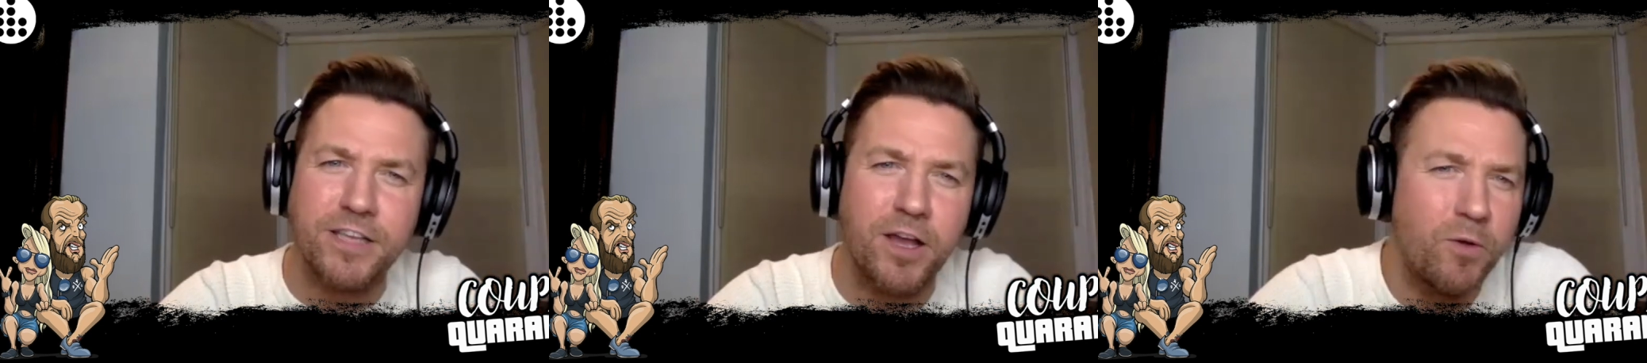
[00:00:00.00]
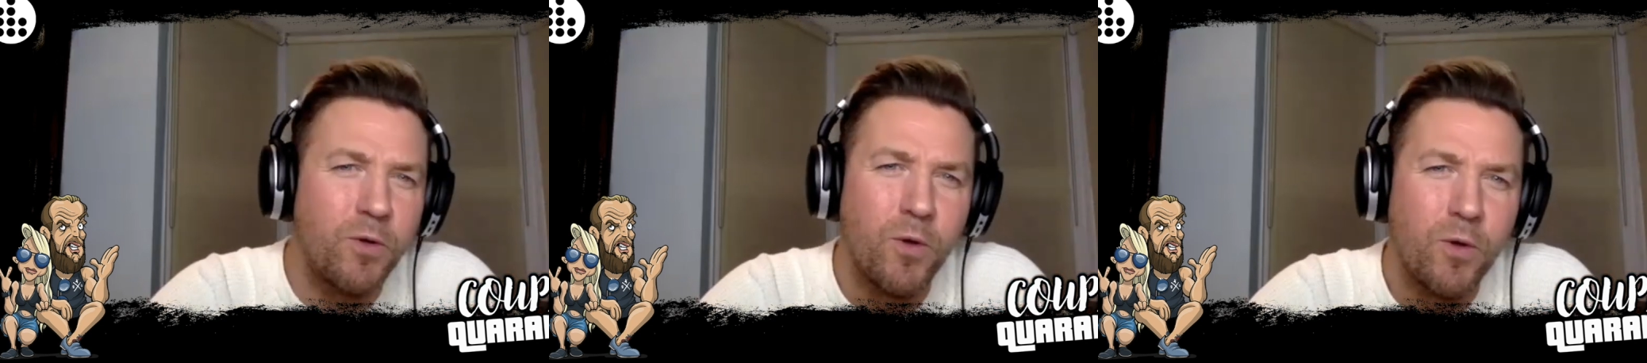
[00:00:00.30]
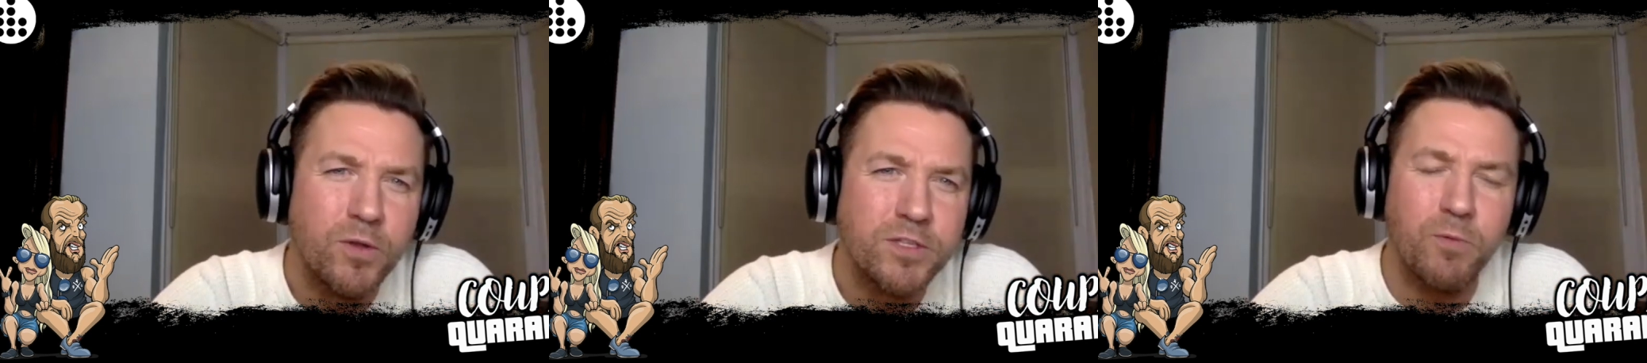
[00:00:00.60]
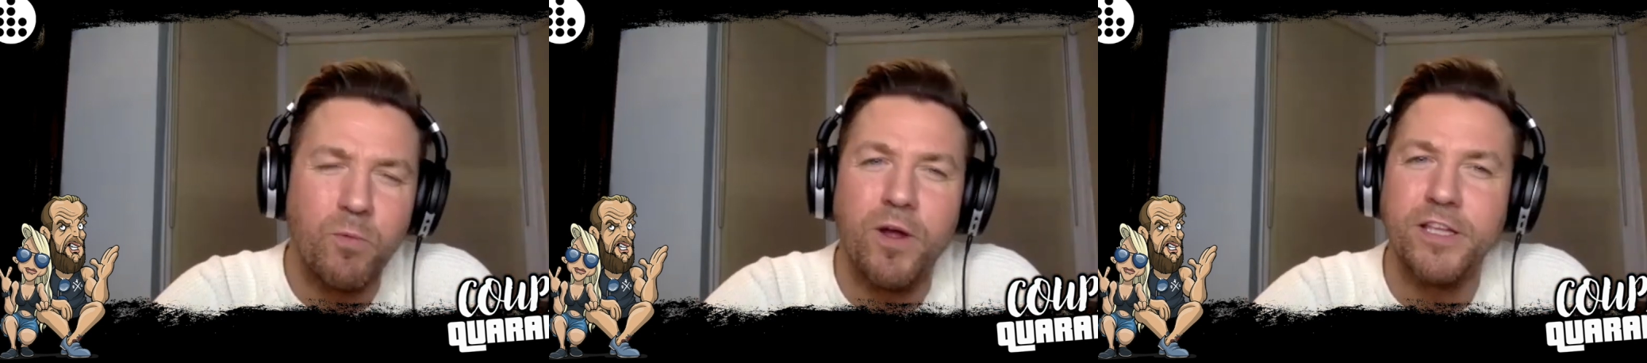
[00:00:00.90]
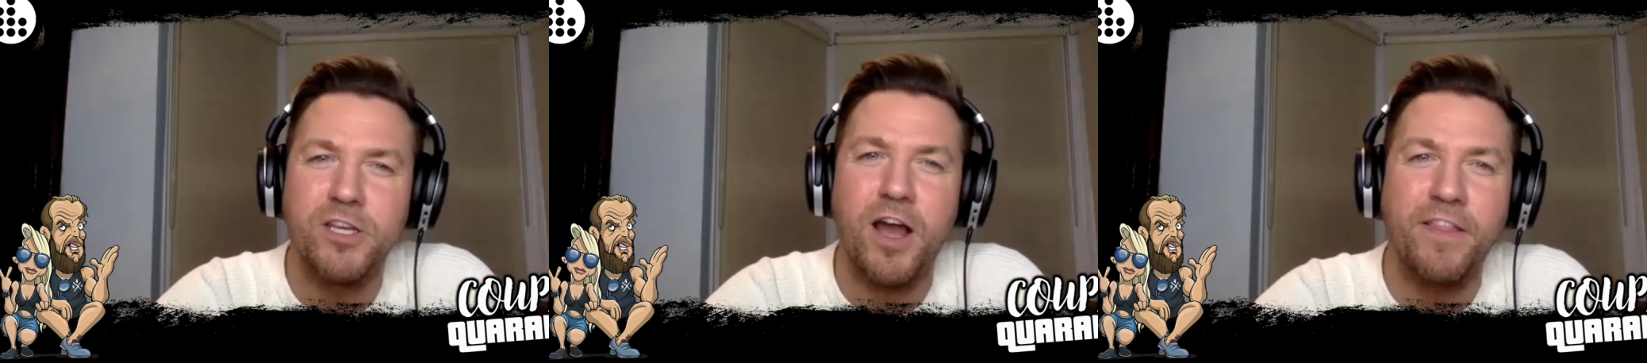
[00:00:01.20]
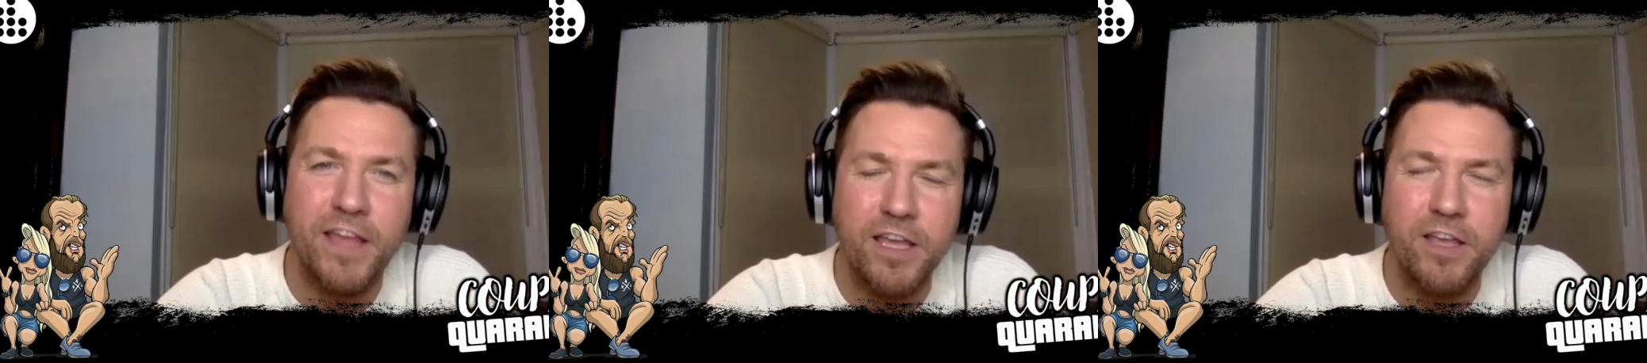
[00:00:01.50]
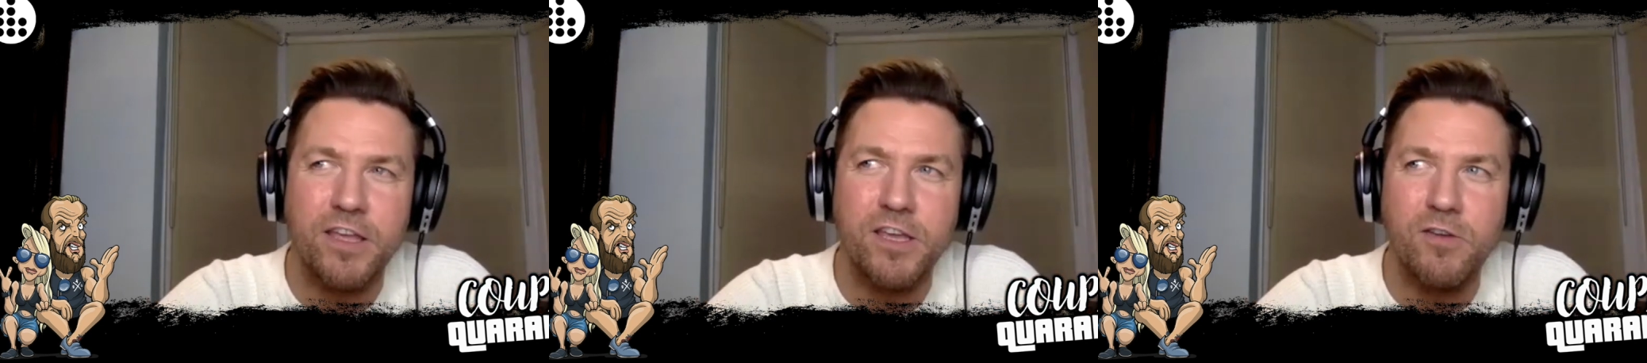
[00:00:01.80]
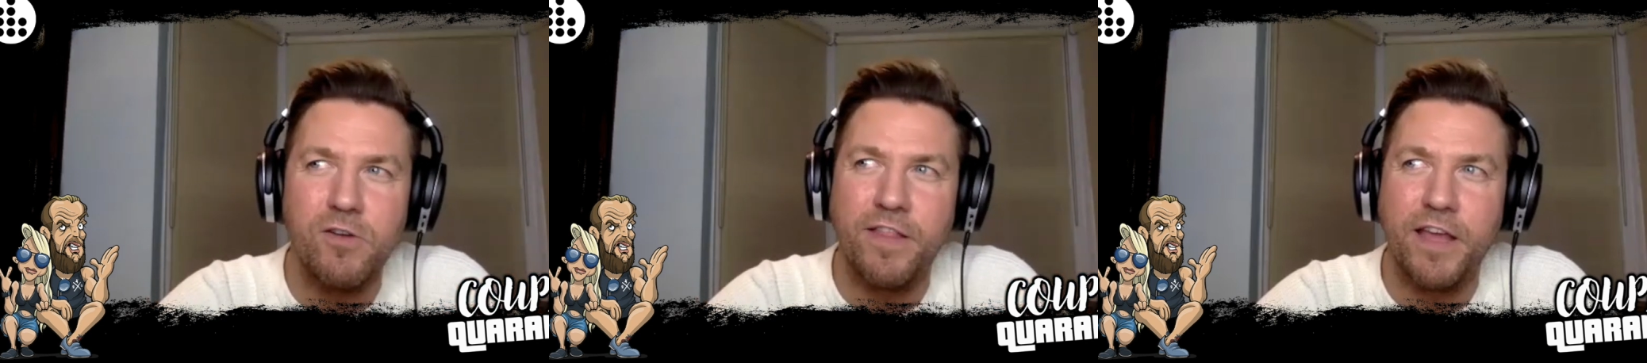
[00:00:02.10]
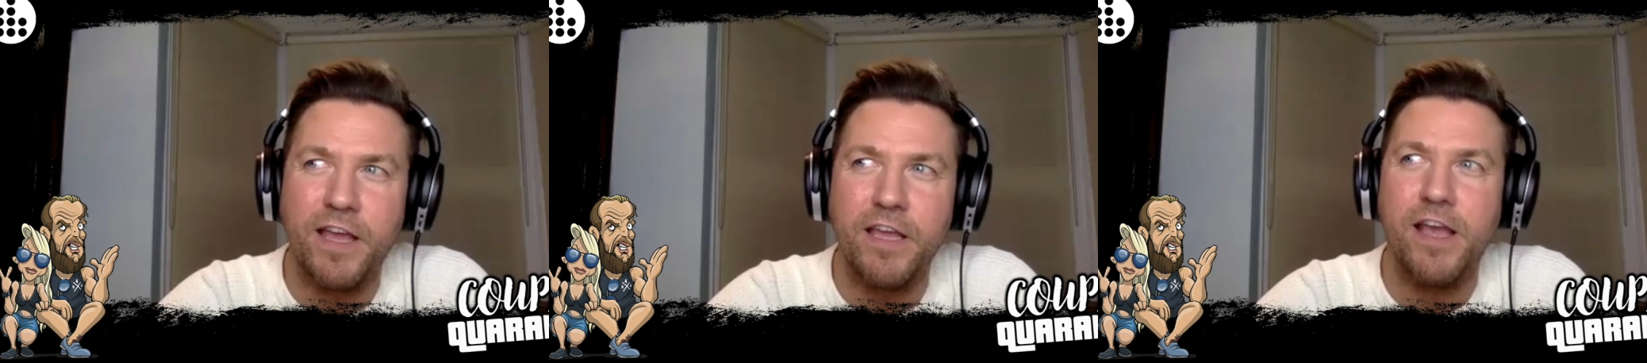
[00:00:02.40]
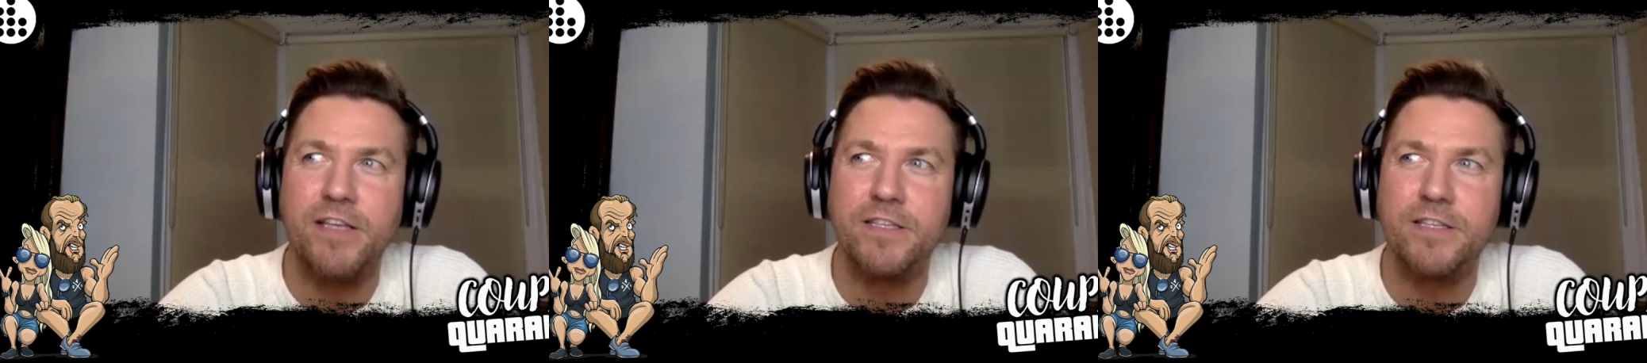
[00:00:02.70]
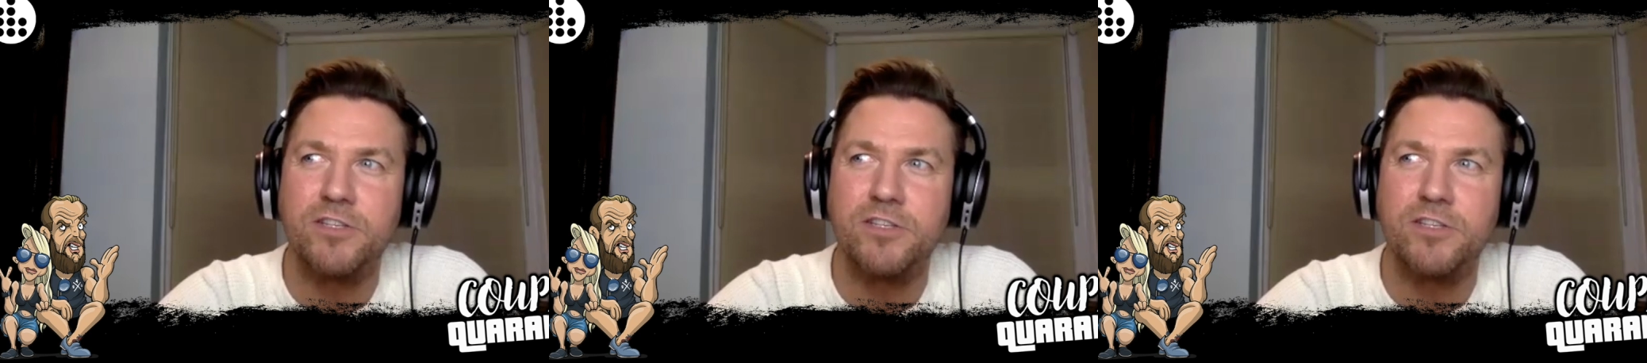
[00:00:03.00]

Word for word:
Speaker 1: So so what I think you i think it,